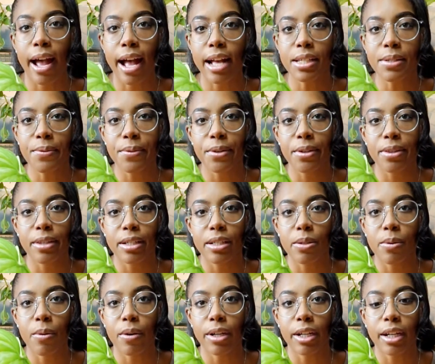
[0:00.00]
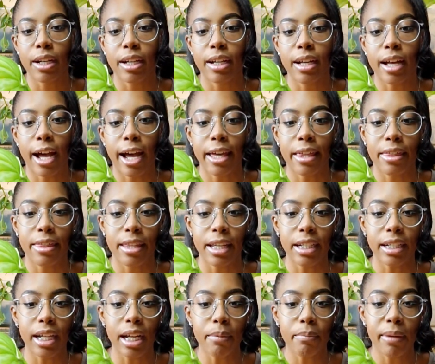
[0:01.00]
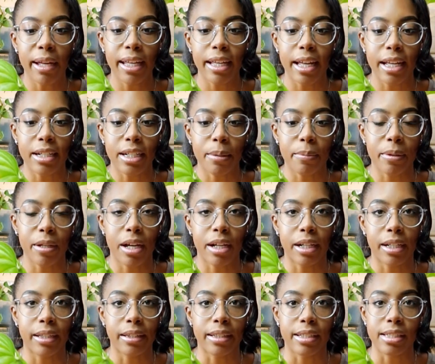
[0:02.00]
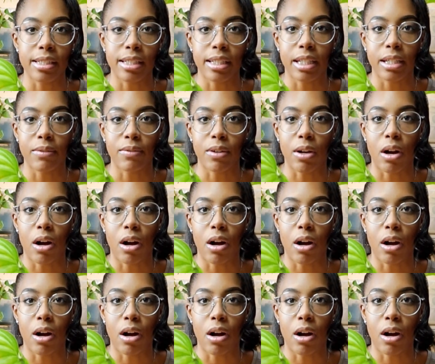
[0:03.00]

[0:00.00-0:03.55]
As for this Hoya, I think I might end up cutting this leaf